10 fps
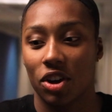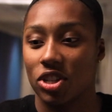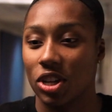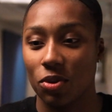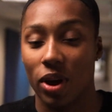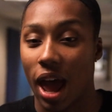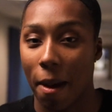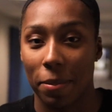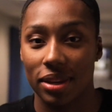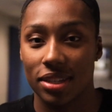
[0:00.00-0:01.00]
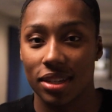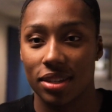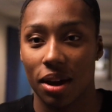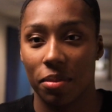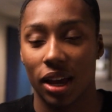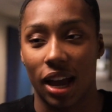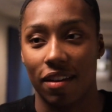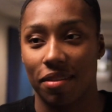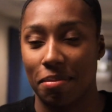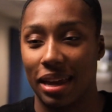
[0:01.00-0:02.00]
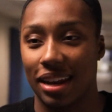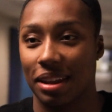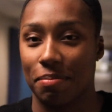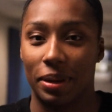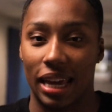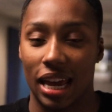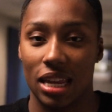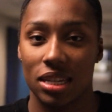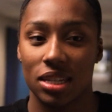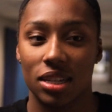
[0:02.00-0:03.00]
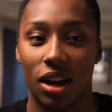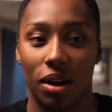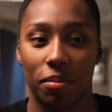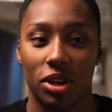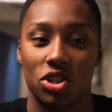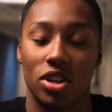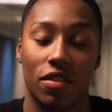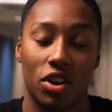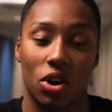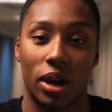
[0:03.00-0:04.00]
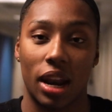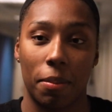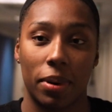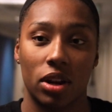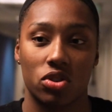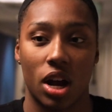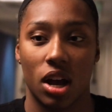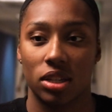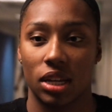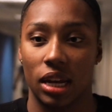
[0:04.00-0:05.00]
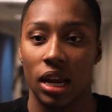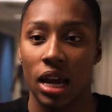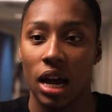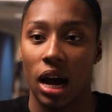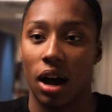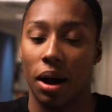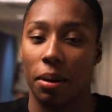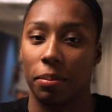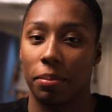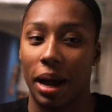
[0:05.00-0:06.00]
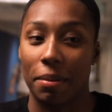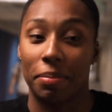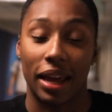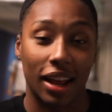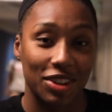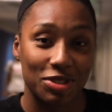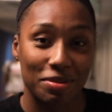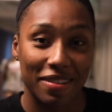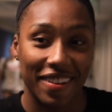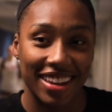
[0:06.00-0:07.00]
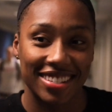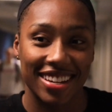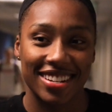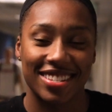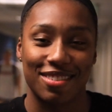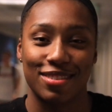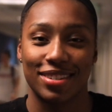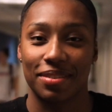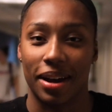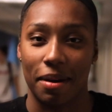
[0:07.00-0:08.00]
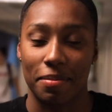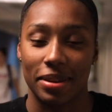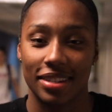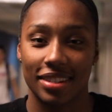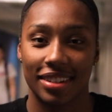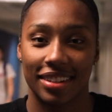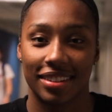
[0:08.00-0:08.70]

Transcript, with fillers: I'll see what happens this summer. Like I haven't made any plans because um, you never know what can happen at trials and um, I'm planning on swimming fast there, so we'll see what happens.